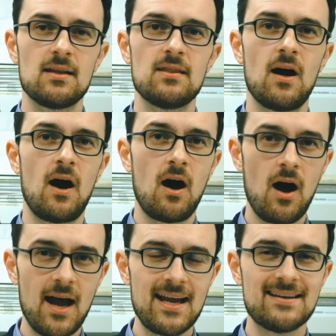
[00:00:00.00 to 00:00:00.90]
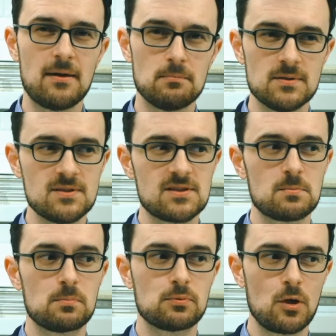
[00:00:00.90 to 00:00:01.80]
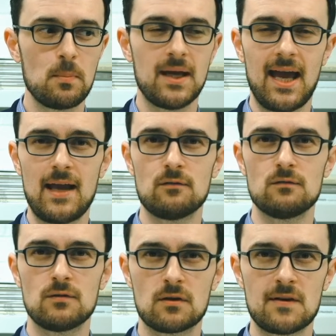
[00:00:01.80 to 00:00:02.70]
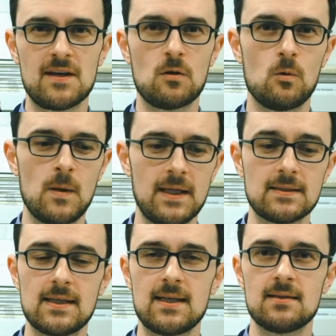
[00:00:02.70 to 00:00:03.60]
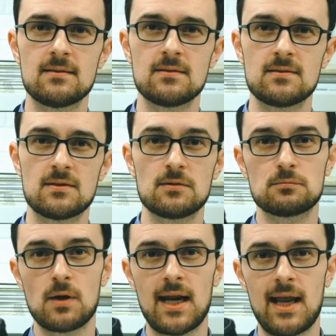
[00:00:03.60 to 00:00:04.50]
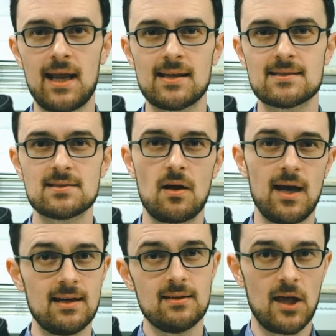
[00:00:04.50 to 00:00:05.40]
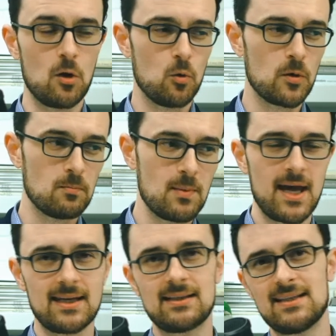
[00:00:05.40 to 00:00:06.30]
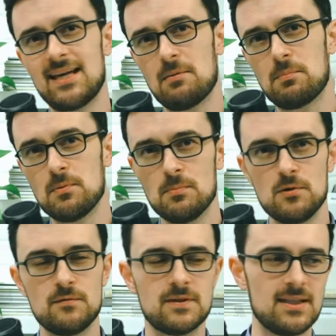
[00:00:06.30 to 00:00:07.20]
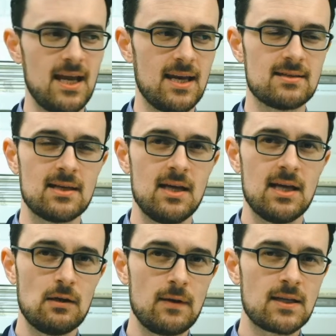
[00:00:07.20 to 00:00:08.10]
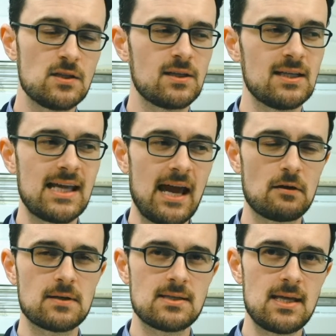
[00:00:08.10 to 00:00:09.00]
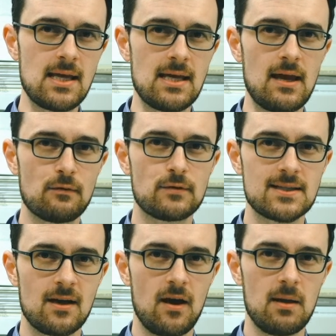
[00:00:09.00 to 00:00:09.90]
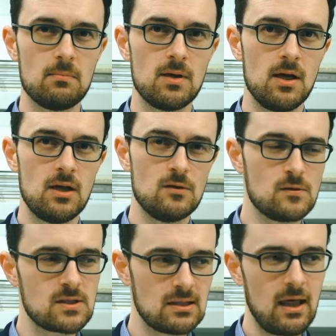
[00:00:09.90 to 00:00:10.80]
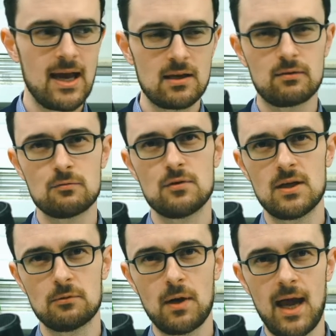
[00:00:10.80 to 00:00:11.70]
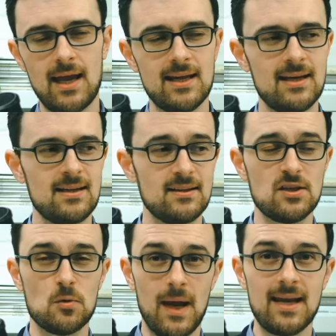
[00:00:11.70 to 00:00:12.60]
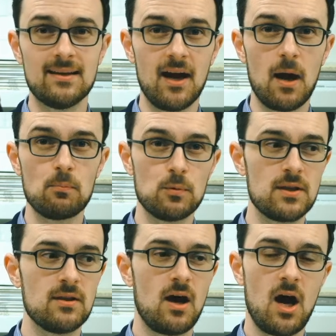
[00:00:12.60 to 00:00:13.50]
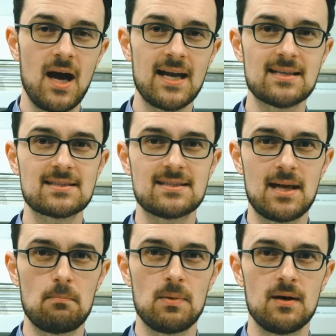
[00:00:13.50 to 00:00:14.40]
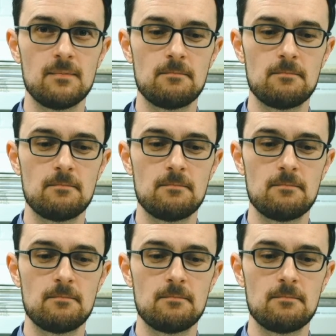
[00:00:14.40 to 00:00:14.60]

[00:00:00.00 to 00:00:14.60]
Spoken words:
the high numbers propagate very quickly to the right-hand side. They automatically get moved to the end. In fact, you can guarantee every time you slide through the array that you end up with the highest number